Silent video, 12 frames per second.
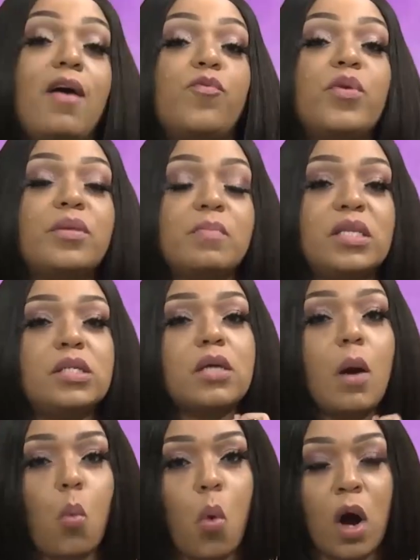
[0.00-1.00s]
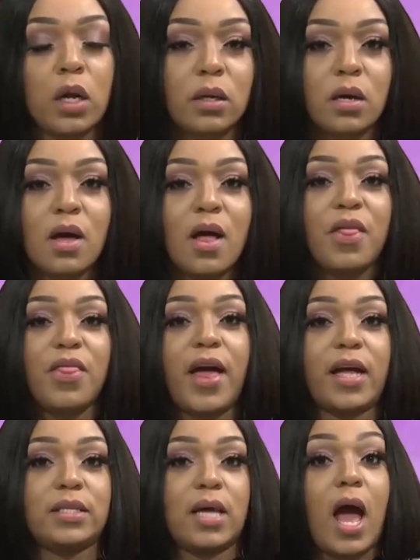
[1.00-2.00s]
have with me someone
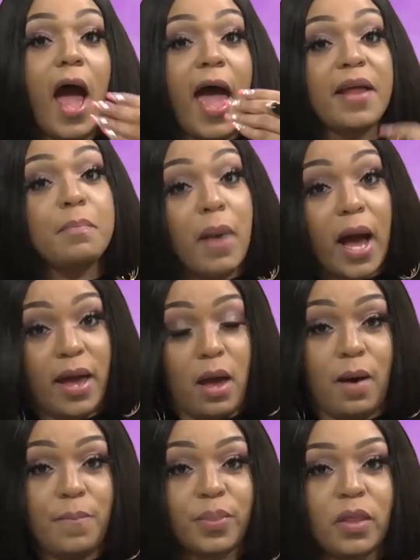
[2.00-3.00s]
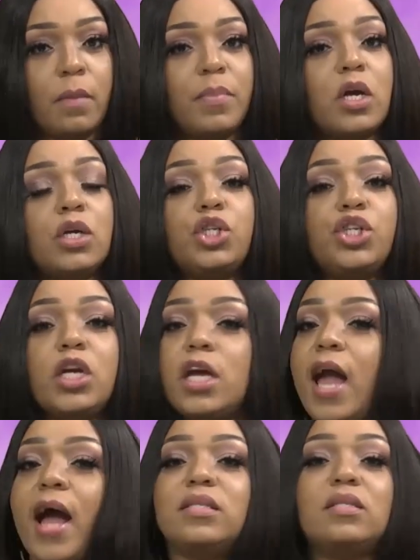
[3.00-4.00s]
that I admire because she
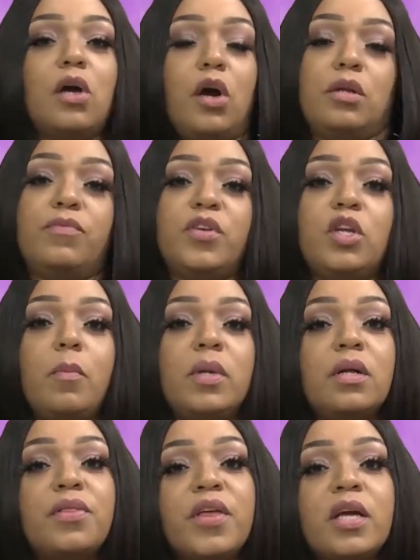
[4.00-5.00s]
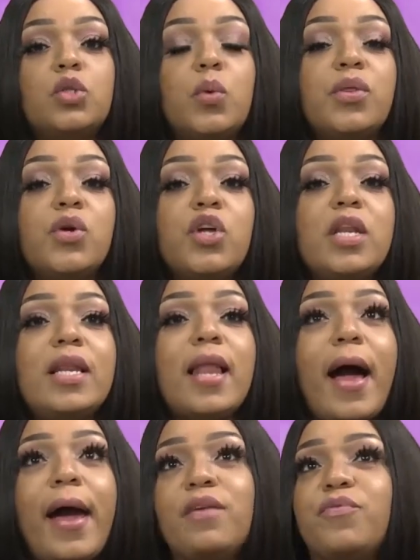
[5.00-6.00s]
has done phenomenal things with her
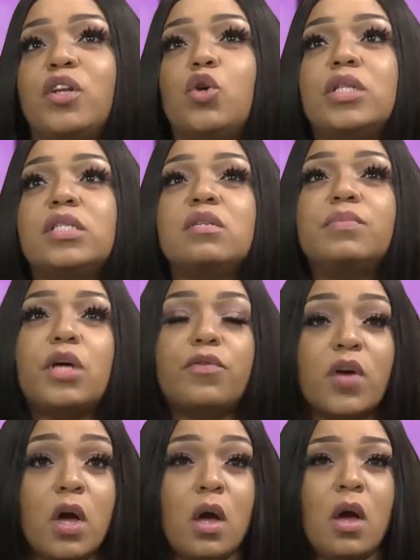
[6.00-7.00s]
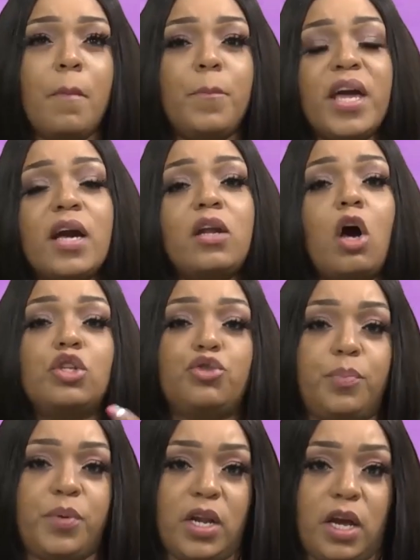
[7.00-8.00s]
life, you know, in terms of being an
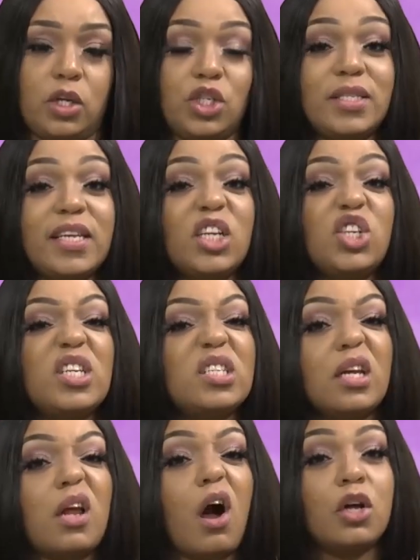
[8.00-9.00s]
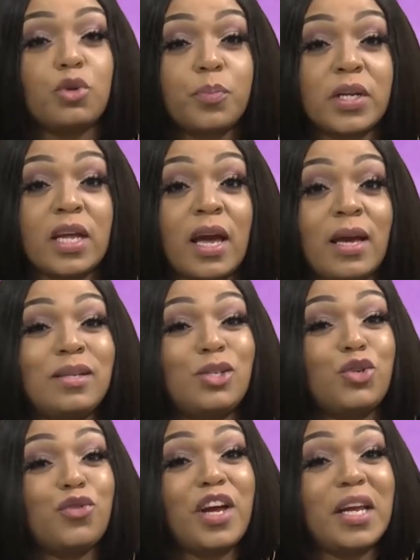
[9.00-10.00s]
entrepreneur. She said she's an entrepreneur in
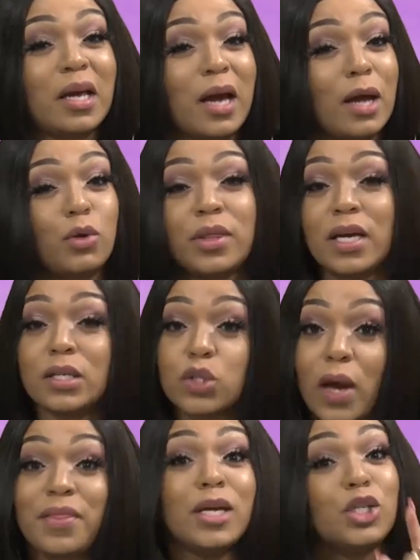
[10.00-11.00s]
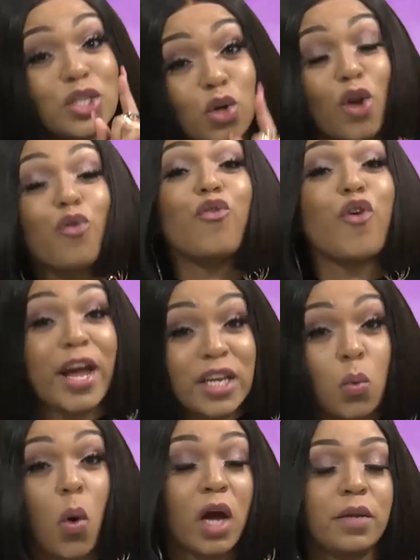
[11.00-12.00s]
training. I don't think so. I think she's
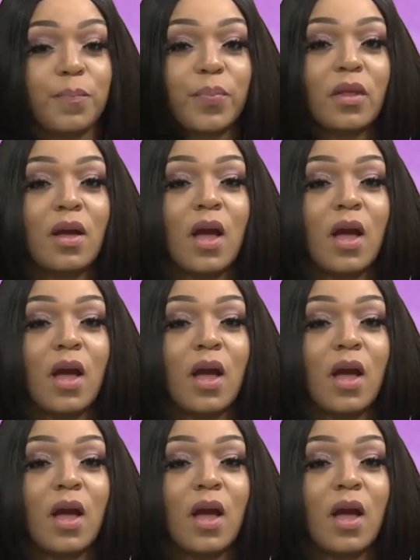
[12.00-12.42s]
already one.